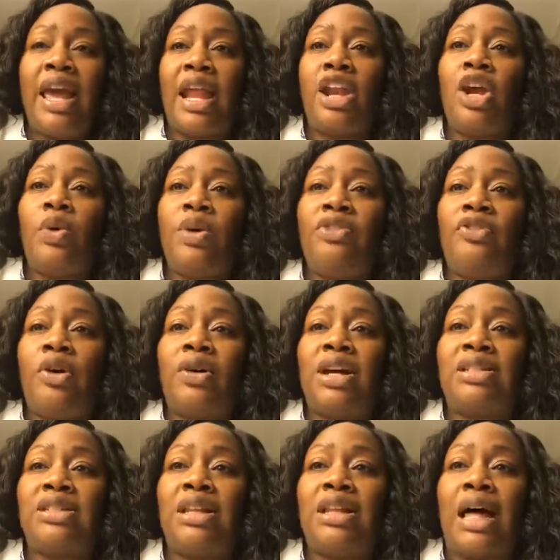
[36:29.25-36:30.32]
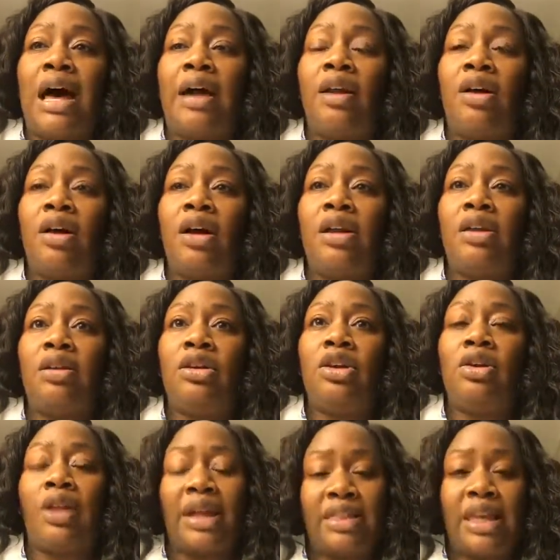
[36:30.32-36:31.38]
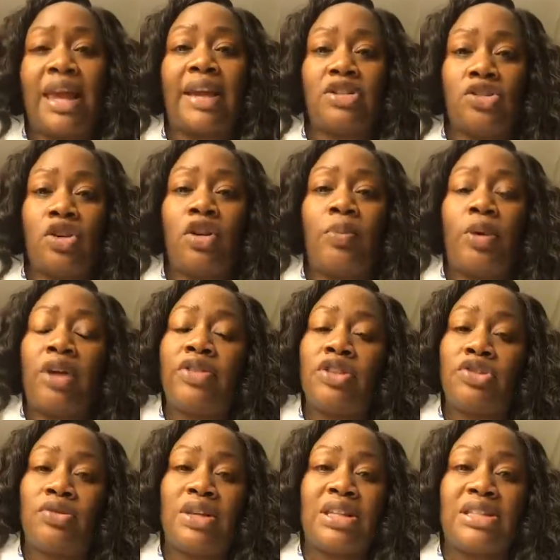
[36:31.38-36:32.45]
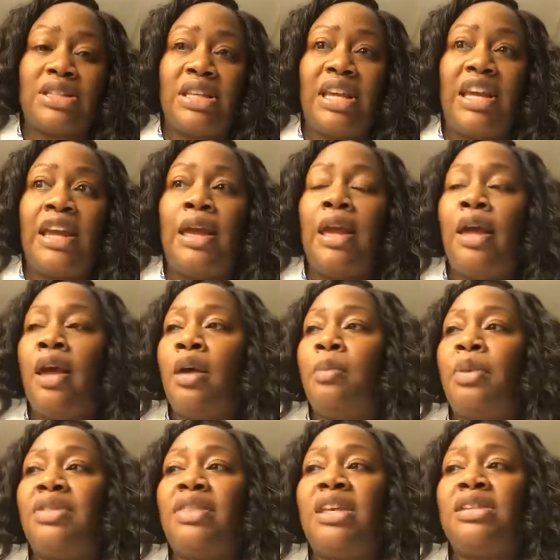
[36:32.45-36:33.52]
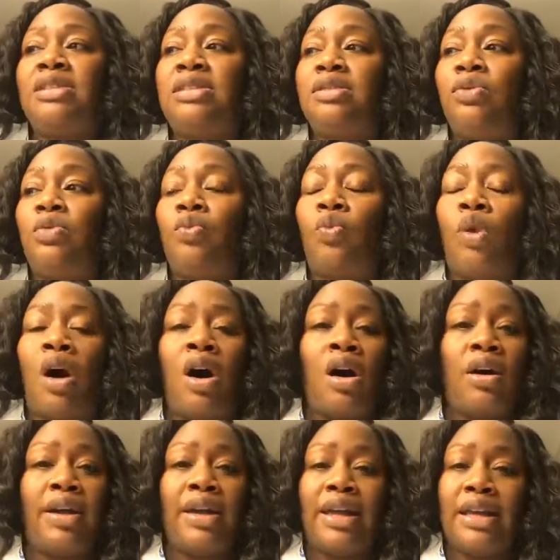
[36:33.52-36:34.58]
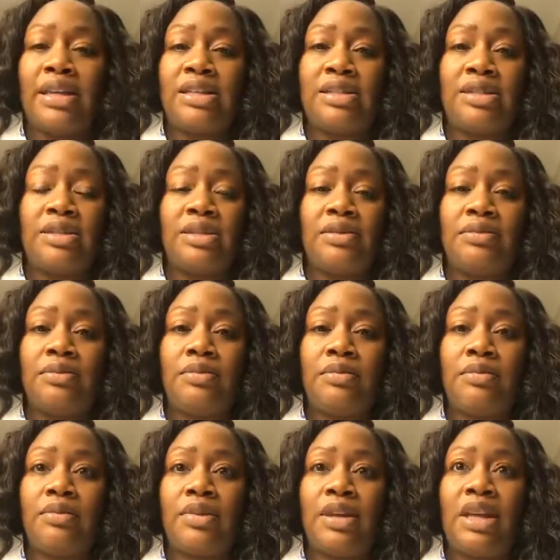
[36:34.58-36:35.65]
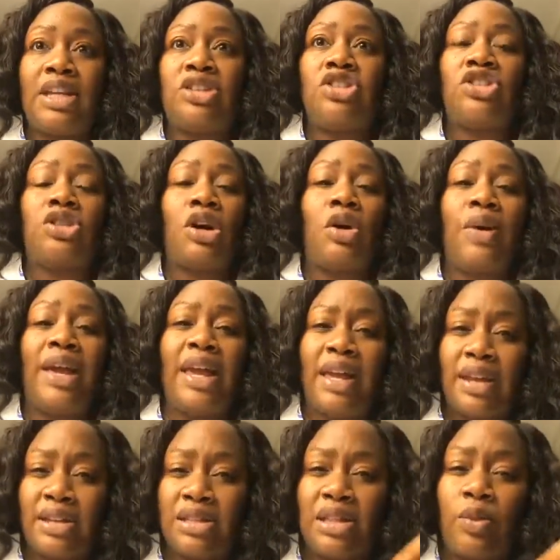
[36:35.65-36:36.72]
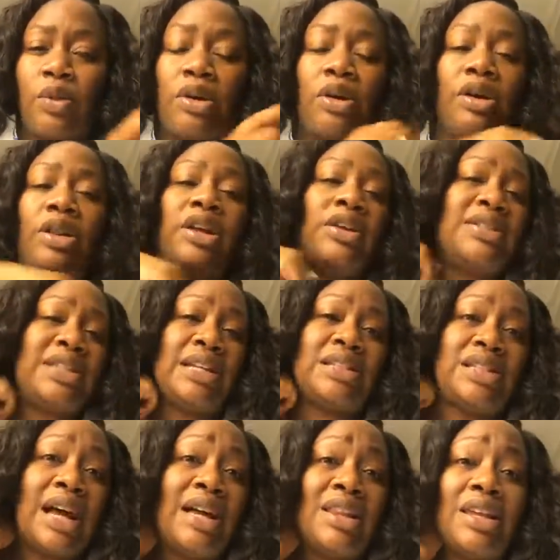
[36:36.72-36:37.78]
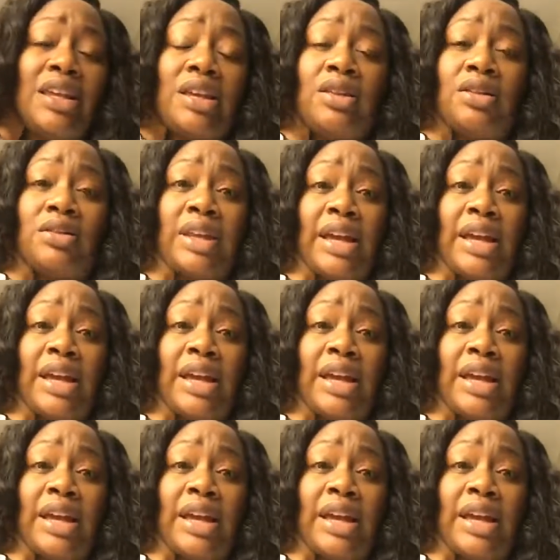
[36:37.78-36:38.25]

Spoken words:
And I know we focus a lot on, you know, like the external part that you can see, but this walk is so hidden. Someone earlier said silent killer.